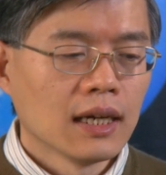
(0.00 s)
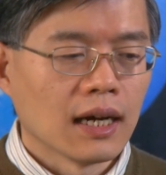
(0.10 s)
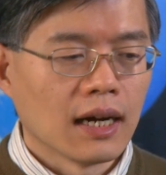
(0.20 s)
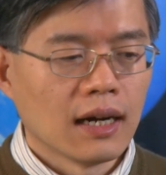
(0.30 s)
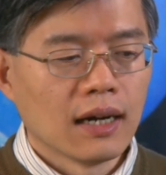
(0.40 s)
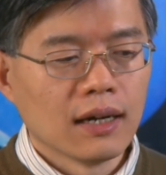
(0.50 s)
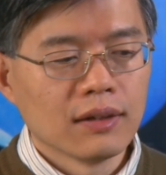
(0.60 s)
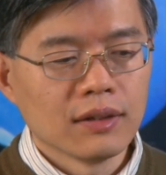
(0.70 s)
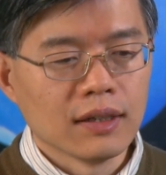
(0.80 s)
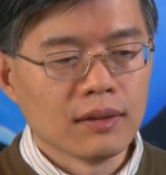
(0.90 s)
uh,
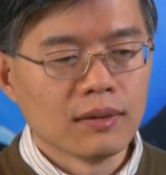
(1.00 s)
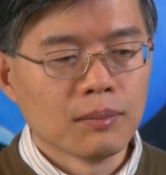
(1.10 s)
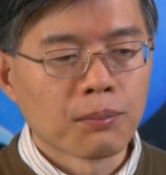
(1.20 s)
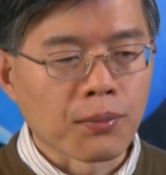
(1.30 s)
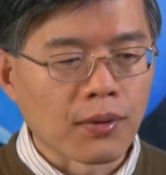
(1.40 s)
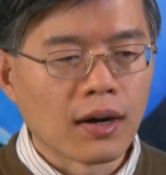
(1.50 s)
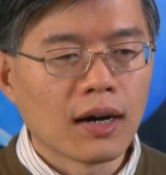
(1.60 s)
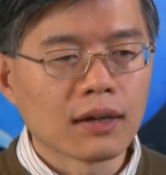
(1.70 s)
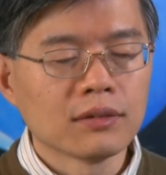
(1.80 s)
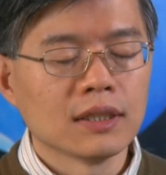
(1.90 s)
in
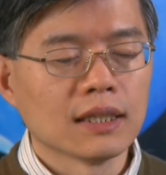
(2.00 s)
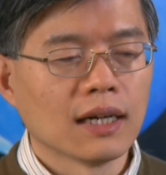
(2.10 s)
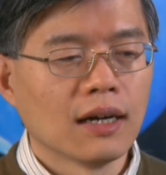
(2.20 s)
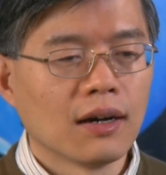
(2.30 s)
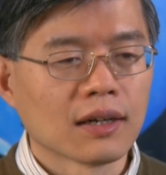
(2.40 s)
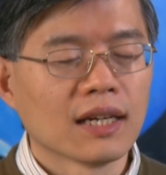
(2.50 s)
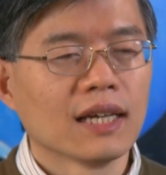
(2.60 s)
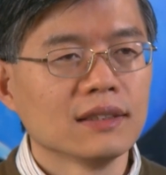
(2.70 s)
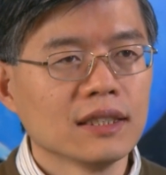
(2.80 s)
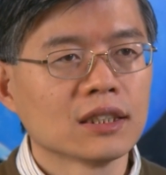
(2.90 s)
broad uh,
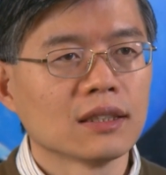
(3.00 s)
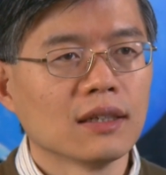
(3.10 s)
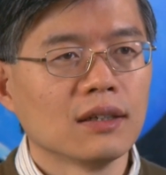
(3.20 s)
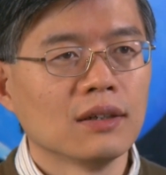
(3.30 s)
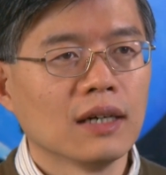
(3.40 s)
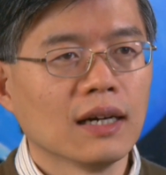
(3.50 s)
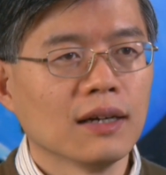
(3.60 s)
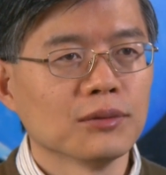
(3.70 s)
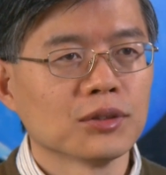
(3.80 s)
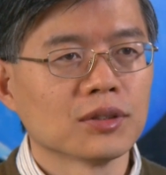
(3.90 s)
organizational
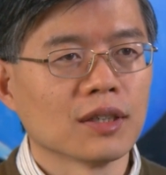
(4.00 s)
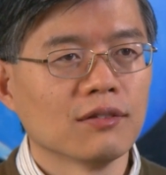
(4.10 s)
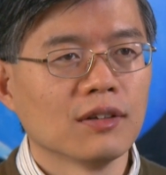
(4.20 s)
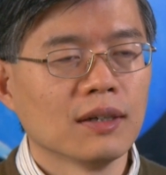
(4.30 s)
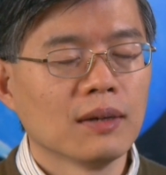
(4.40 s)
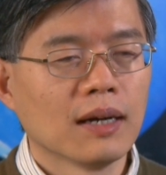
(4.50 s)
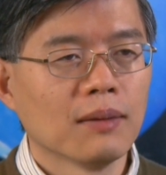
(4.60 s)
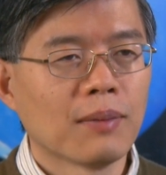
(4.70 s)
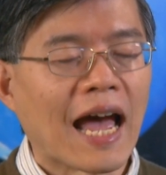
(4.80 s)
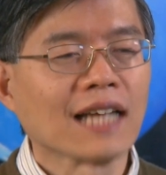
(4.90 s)
um, so sort of uh, uh,
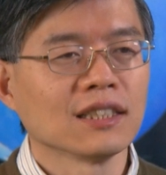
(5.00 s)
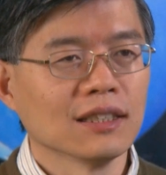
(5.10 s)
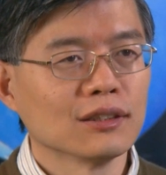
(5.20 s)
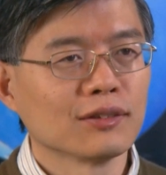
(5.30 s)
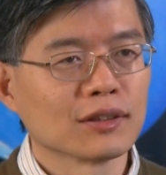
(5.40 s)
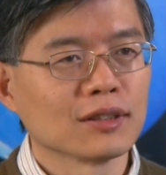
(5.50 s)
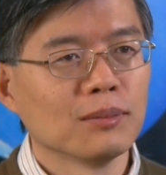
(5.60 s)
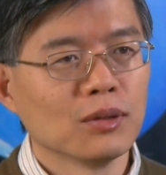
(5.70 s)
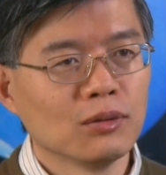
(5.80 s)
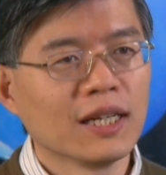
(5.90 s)
patterns. For
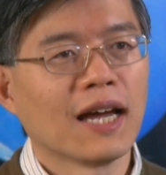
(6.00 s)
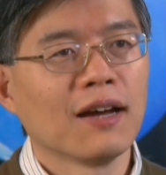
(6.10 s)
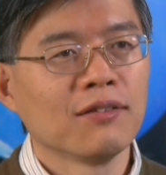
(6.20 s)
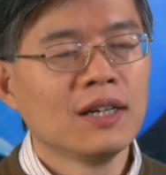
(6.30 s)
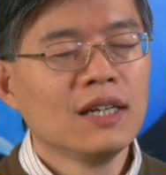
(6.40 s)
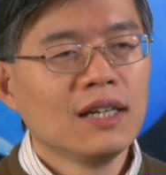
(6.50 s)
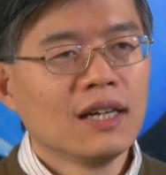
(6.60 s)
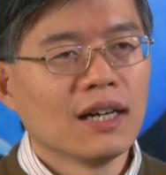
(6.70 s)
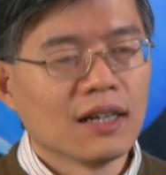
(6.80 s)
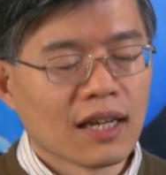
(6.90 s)
example, we have
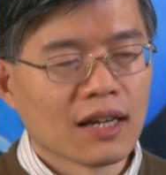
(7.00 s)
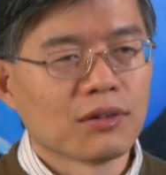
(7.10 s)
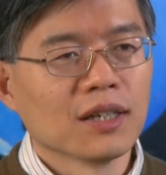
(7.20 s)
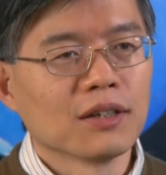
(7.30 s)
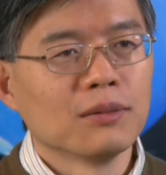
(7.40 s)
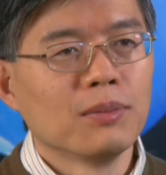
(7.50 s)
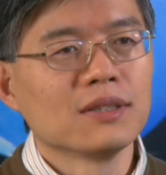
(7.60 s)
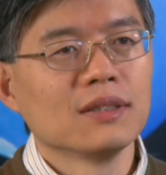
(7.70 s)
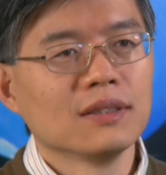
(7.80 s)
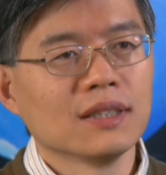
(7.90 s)
an area called
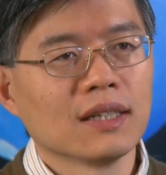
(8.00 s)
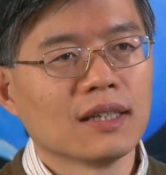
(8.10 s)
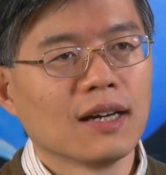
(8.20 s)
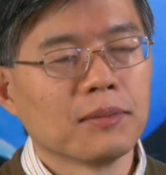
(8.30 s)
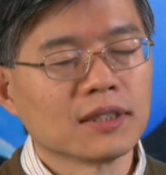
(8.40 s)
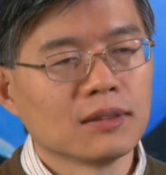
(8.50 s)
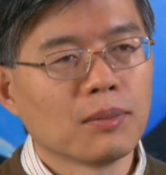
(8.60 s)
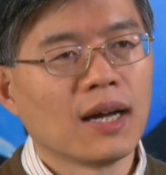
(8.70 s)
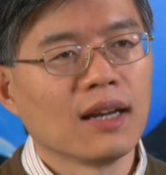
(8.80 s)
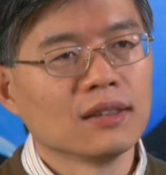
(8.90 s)
business, economics, and
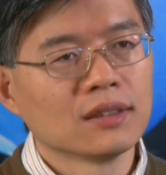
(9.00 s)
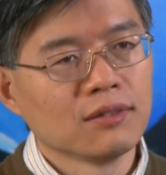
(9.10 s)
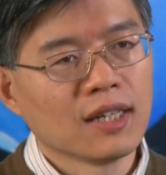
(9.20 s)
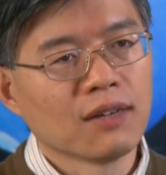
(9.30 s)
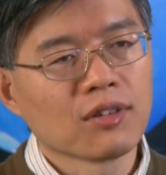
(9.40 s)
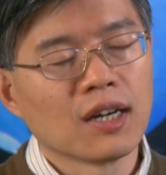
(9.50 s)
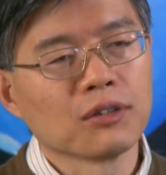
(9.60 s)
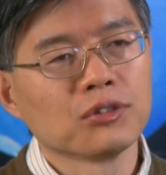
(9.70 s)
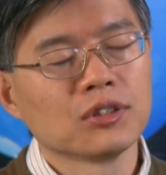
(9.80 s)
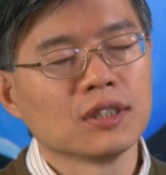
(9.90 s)
policy. We have
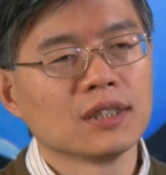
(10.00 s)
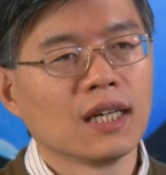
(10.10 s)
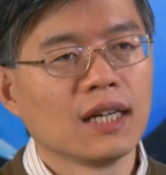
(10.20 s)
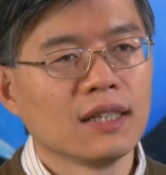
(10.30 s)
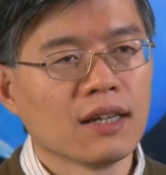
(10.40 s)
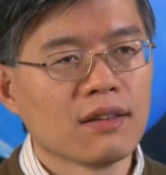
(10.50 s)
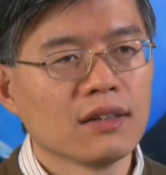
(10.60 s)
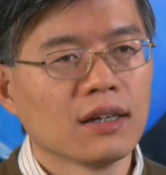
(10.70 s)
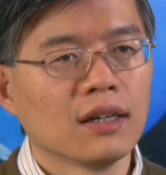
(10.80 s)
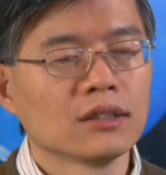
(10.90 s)
cultural society and
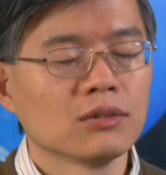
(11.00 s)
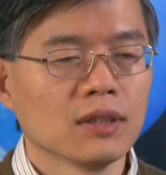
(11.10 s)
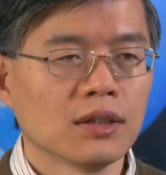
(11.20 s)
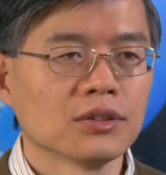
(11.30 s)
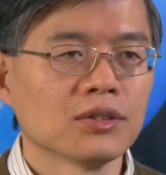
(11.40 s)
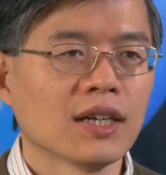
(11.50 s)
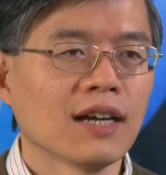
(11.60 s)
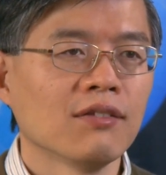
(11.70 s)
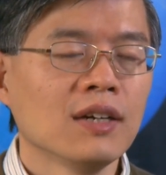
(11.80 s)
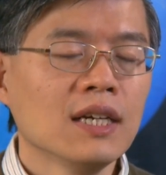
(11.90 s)
the arts. We also
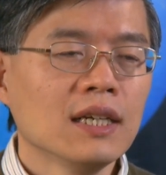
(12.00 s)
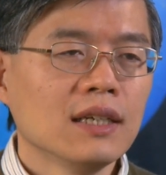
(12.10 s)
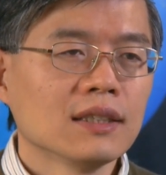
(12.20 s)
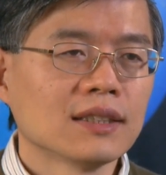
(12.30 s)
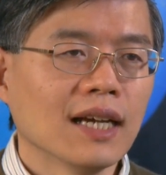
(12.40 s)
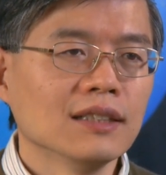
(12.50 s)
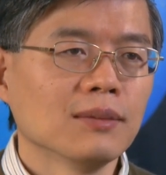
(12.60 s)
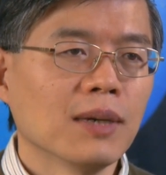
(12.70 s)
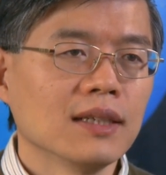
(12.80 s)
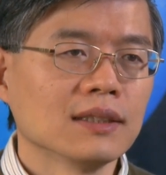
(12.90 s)
have science,
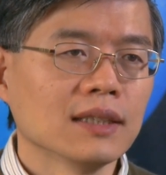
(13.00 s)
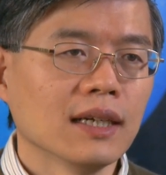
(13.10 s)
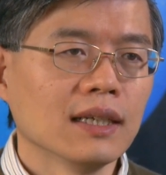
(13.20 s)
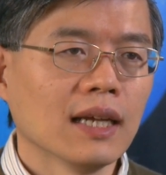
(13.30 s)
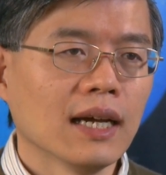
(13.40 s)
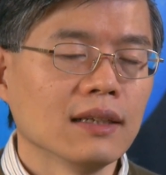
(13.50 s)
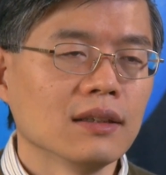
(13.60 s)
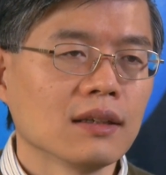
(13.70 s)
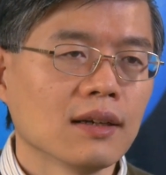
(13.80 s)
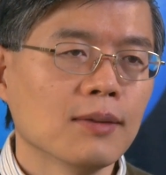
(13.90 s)
medicine,
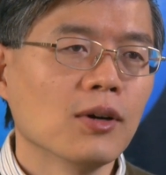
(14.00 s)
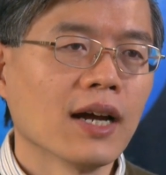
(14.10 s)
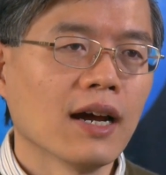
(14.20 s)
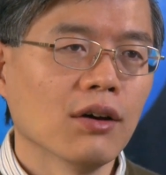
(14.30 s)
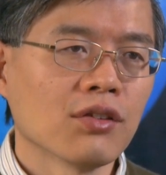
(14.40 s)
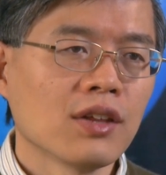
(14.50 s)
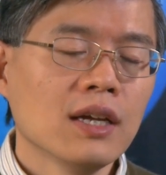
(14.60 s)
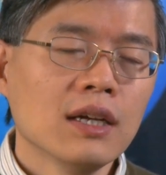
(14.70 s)
and global health.